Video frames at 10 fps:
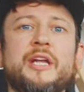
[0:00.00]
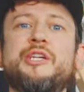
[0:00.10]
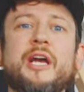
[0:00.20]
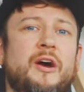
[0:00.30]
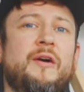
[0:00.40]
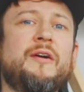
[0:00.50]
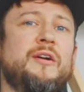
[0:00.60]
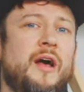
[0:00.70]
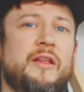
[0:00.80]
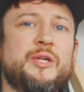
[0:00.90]
Check out our
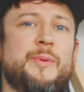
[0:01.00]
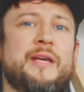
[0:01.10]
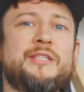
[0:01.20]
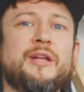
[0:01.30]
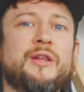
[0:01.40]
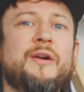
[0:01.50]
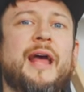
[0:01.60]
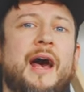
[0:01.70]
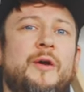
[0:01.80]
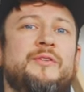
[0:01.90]
knowledge base to learn
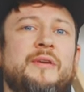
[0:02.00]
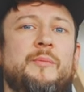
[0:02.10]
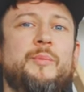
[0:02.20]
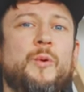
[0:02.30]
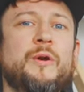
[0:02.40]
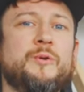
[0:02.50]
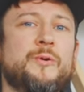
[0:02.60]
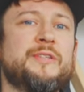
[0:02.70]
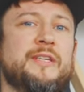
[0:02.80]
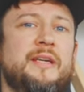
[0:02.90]
how to import
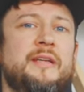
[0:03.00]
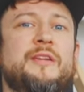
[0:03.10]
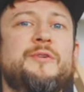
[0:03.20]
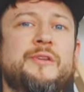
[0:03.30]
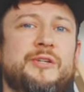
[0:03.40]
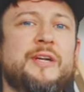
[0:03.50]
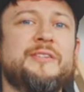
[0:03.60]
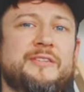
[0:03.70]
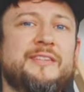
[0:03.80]
your seed into the Trezor